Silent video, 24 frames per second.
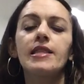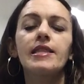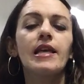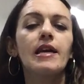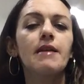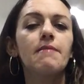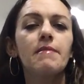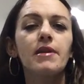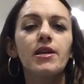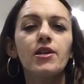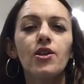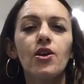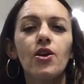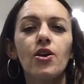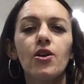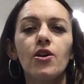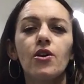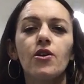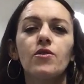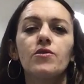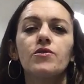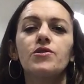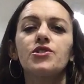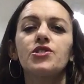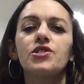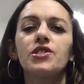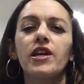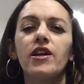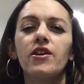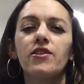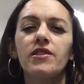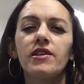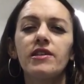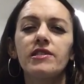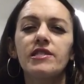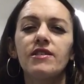Let me know.
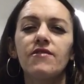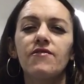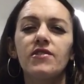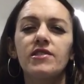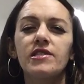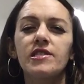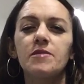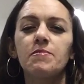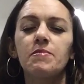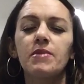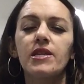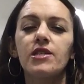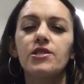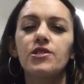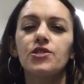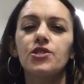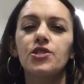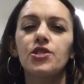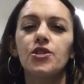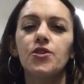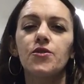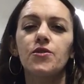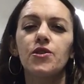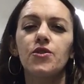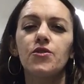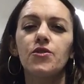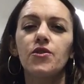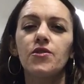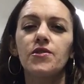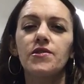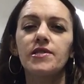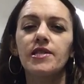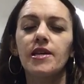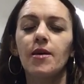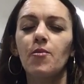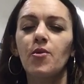Share this if it speaks to you and you
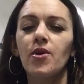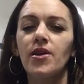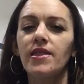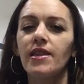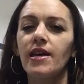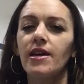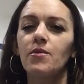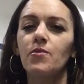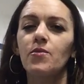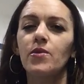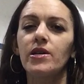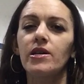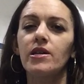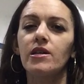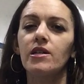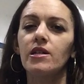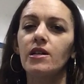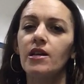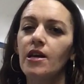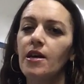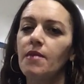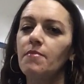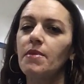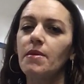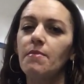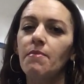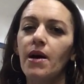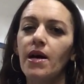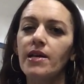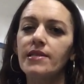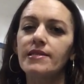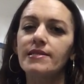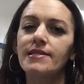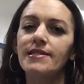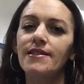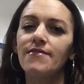know someone that will be
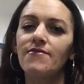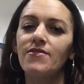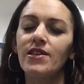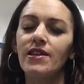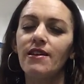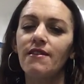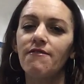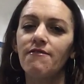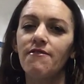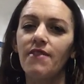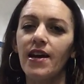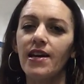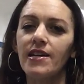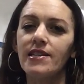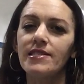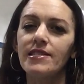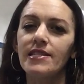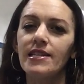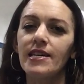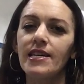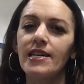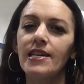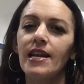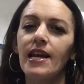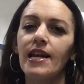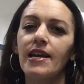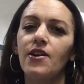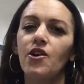positively affected.